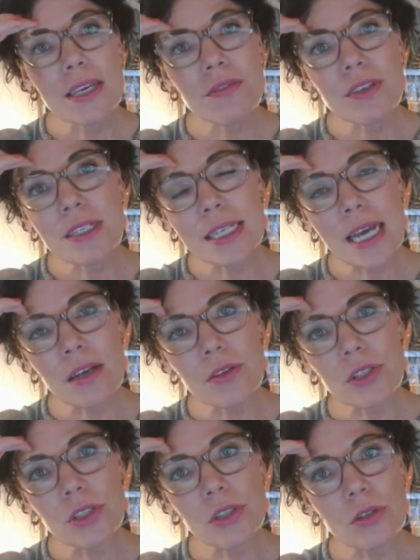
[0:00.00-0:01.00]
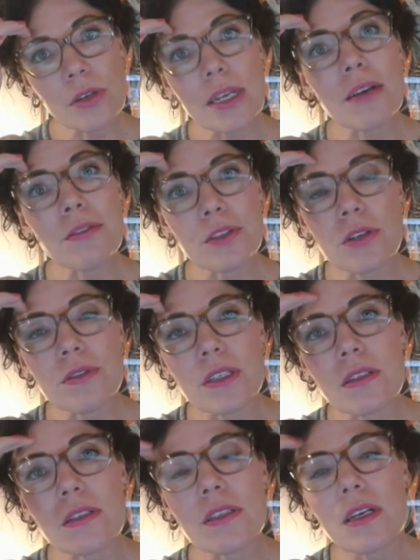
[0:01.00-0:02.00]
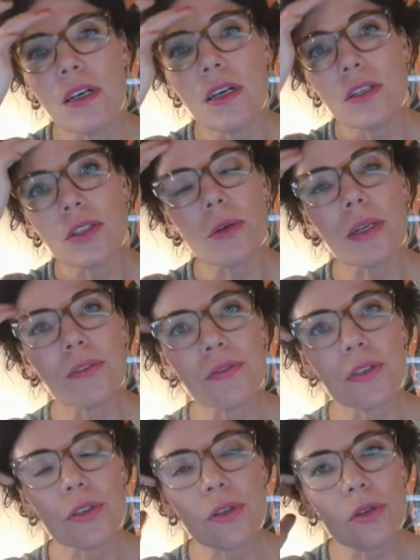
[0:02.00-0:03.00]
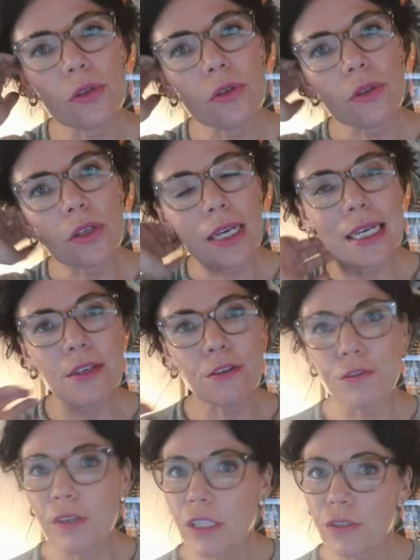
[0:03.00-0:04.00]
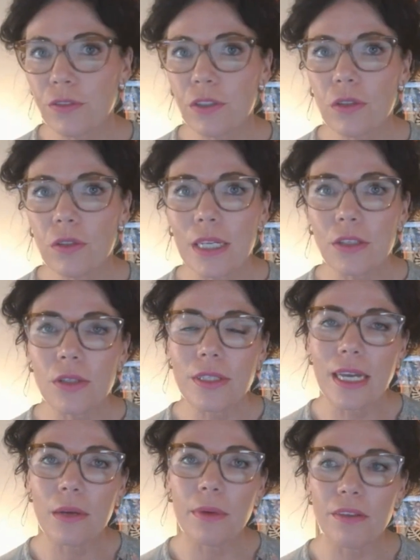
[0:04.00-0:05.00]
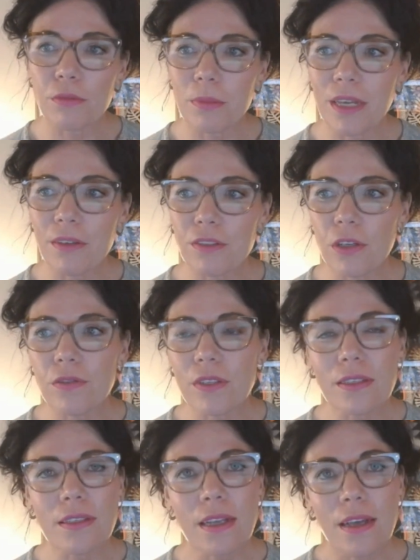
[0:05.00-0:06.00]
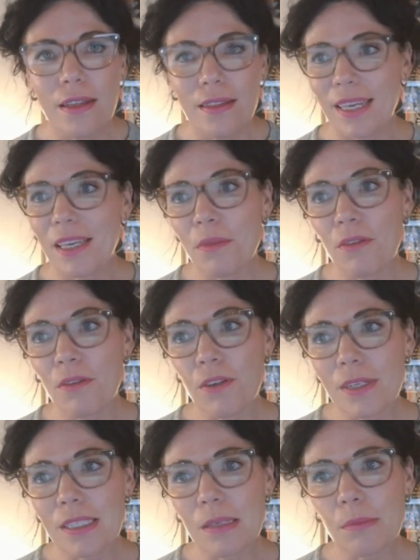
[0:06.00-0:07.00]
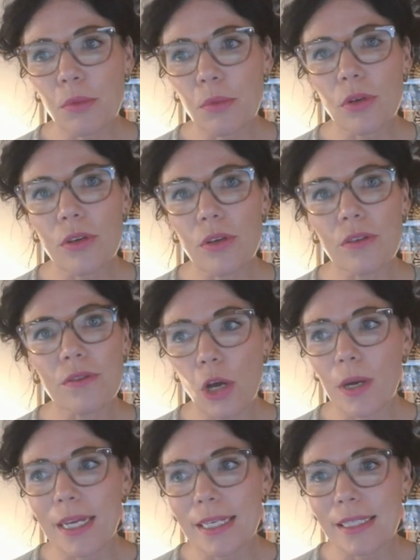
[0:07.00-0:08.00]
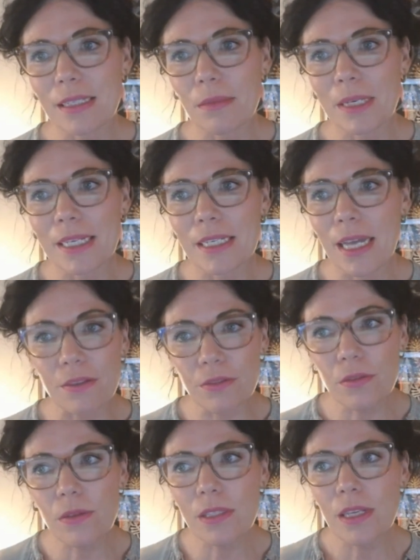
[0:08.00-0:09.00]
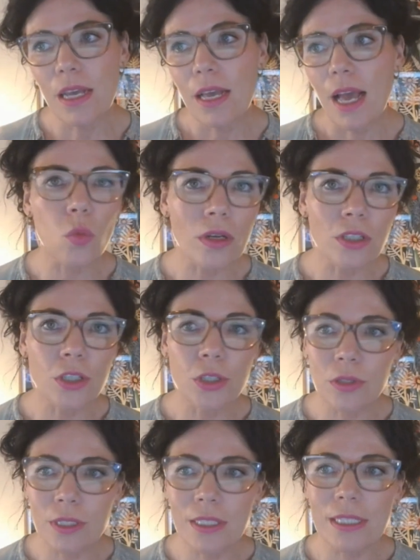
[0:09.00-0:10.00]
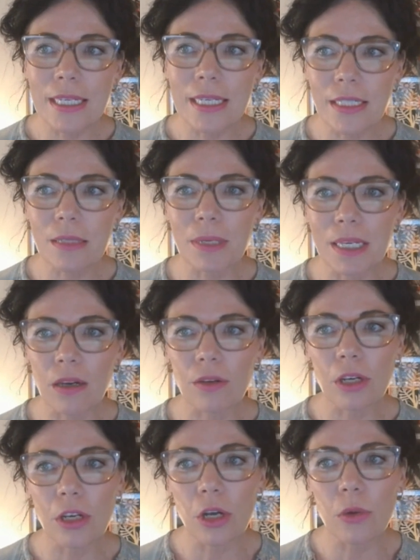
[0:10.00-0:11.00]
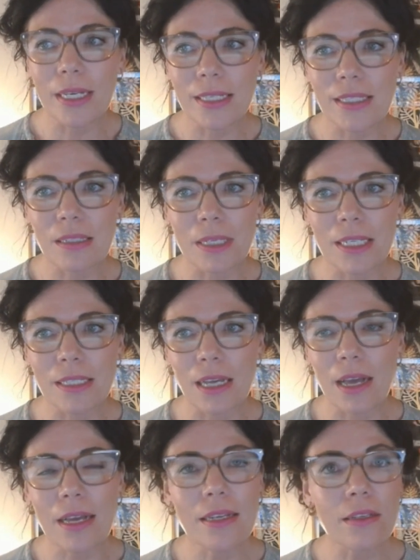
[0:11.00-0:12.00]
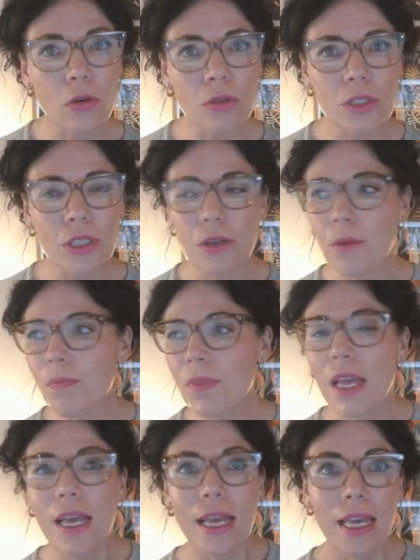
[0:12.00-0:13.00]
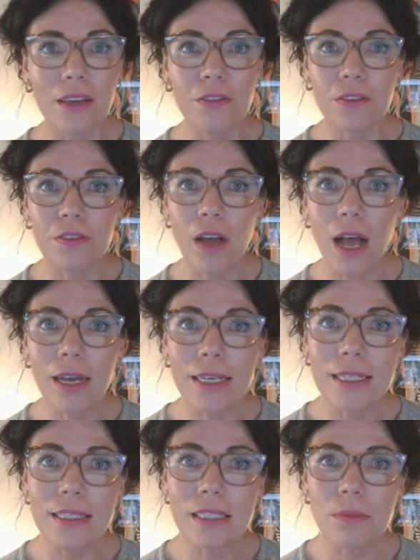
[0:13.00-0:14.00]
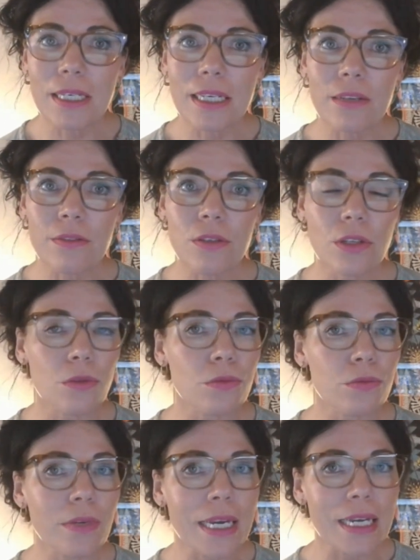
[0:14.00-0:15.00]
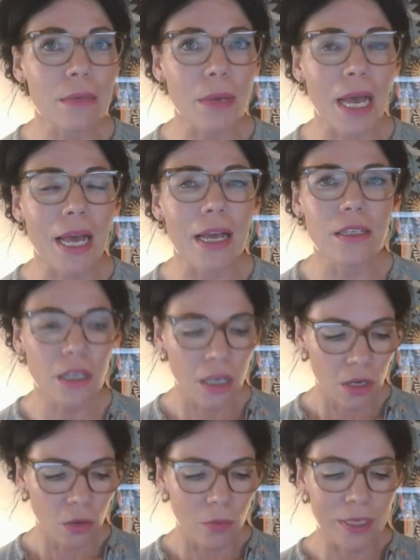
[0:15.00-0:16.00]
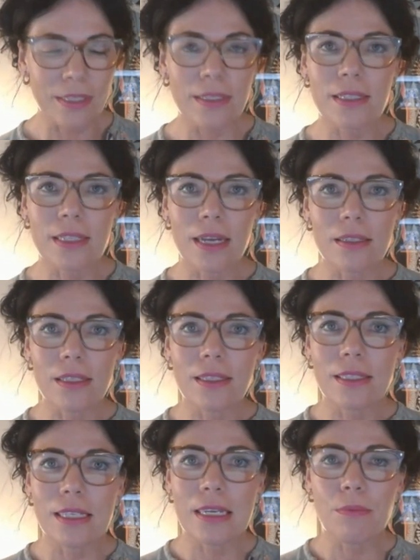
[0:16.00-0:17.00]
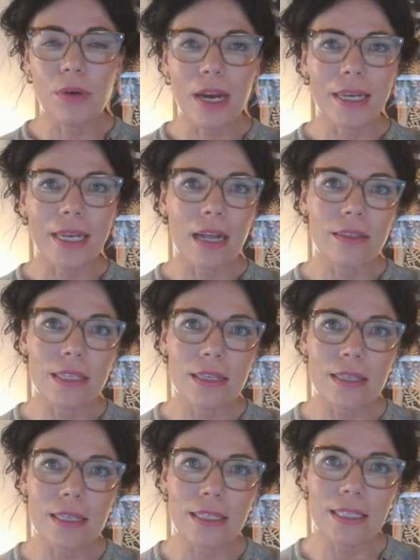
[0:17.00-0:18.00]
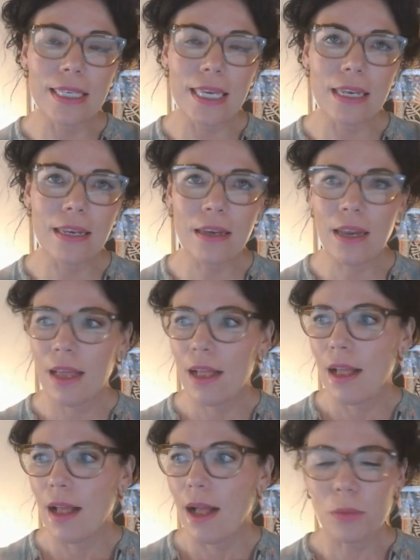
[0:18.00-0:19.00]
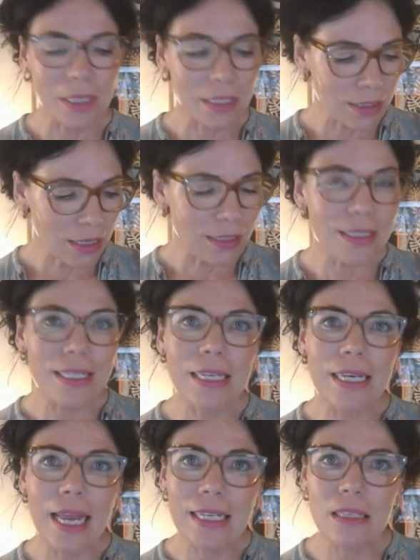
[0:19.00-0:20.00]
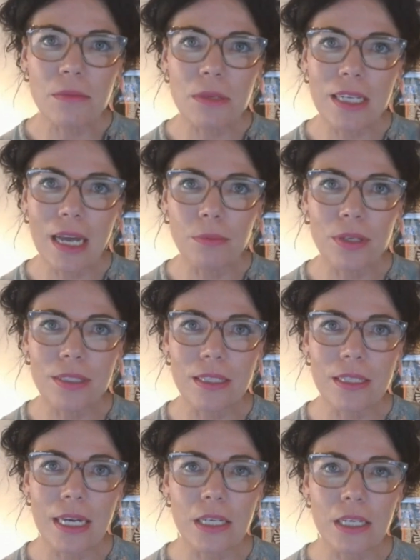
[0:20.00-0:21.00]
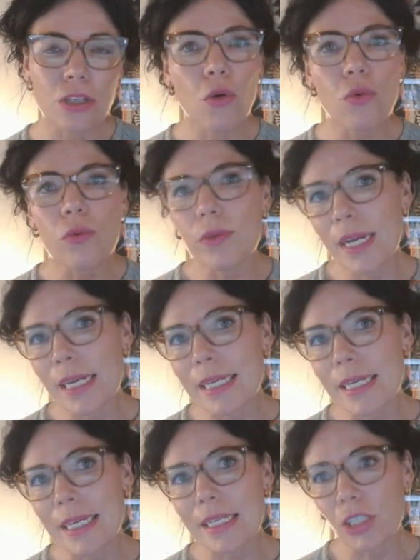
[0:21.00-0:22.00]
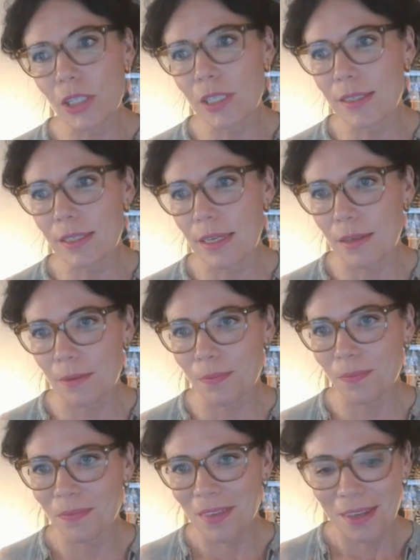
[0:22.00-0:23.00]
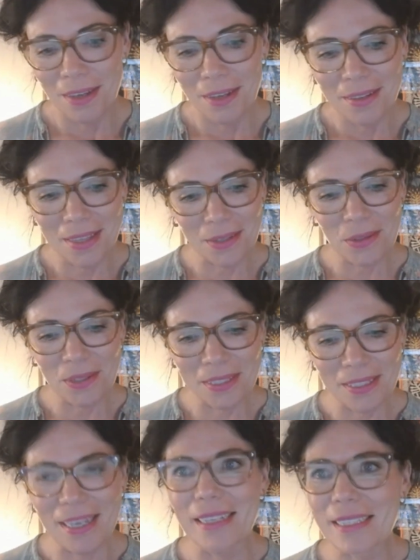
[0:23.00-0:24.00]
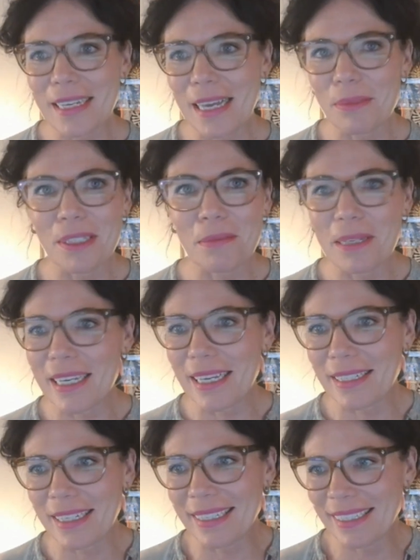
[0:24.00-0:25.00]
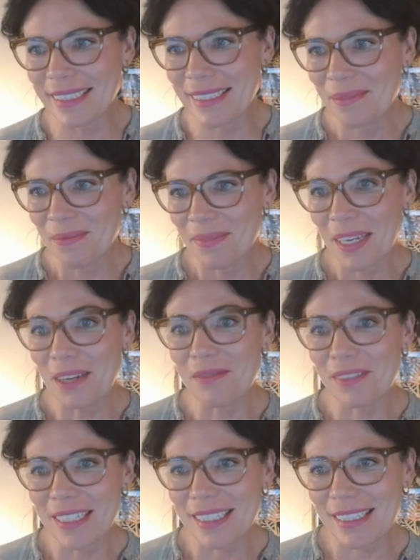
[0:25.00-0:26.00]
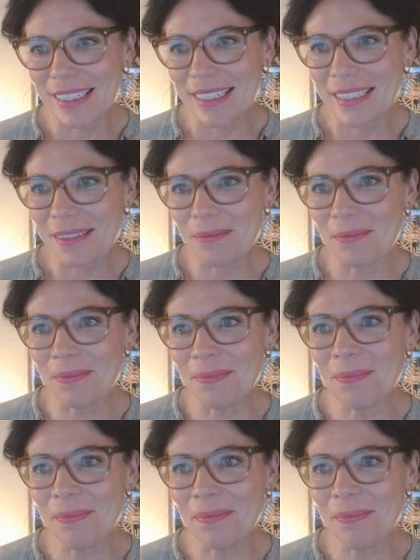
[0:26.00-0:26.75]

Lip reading: even down to leftovers. So if you eat fresh food and you stay away from leftovers, that can be very supportive to lower histamine levels. One shouldn't need to be on a low histamine diet long term. If high histamine levels are really bad, we can start to see breakouts in the skin. So we can start to see an eczema type presentation or really itchy skin. Thank goodness that hasn't happened to me yet. Hopefully it doesn't.